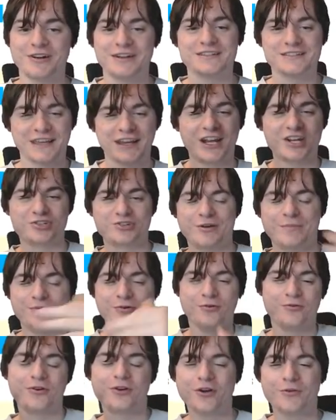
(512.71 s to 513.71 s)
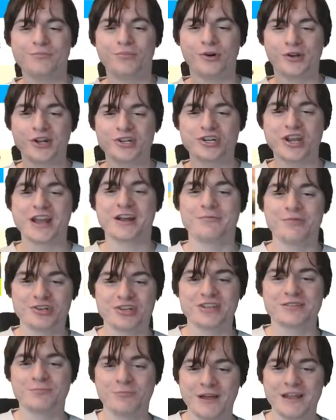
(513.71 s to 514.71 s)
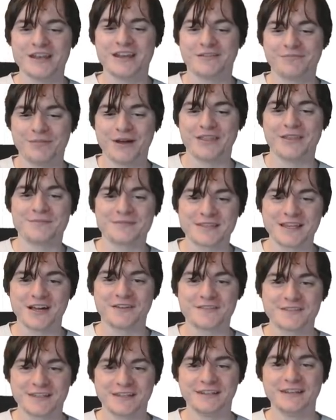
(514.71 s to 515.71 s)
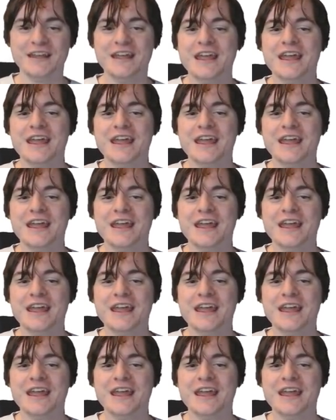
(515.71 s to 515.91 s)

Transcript: It's like a triple border check, which is weird enough by themselves, and